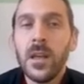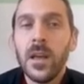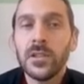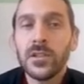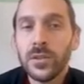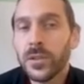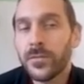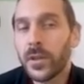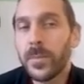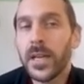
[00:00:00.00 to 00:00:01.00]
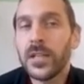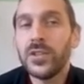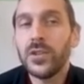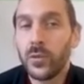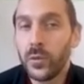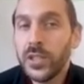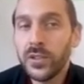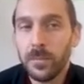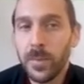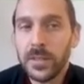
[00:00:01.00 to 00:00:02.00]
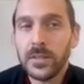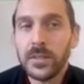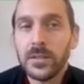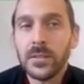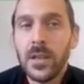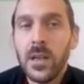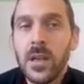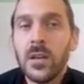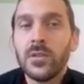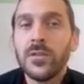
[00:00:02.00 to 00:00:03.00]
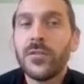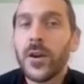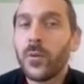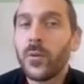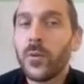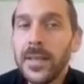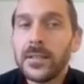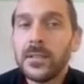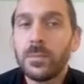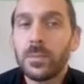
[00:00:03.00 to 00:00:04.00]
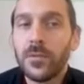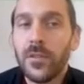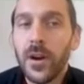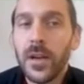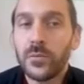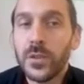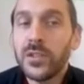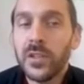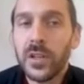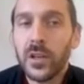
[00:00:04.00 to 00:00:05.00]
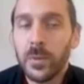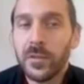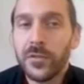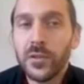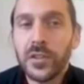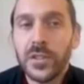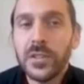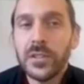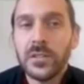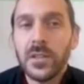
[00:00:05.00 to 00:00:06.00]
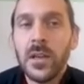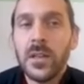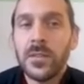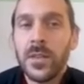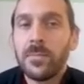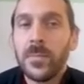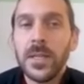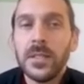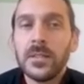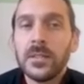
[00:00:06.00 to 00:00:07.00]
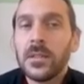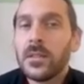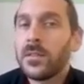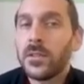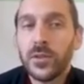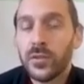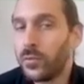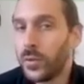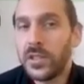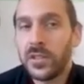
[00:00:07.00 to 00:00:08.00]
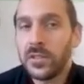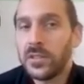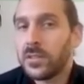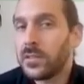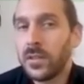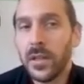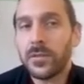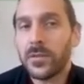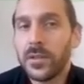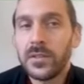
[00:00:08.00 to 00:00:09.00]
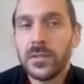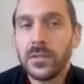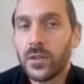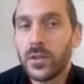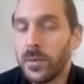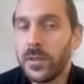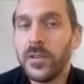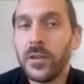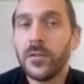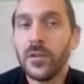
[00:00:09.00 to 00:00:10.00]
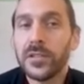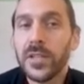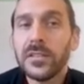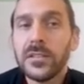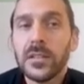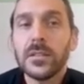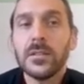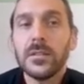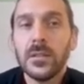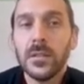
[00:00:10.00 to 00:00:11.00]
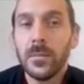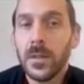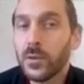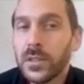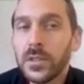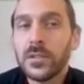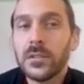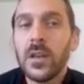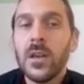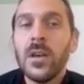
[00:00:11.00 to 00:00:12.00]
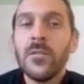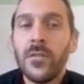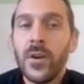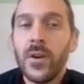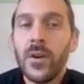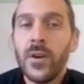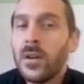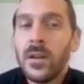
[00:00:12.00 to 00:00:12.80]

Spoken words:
It's also a very big issue on a regional basis to find ways to provide regional economic futures. That means there are certain regions, like for instance, in Germany, we have Lusatia, Lausitz, where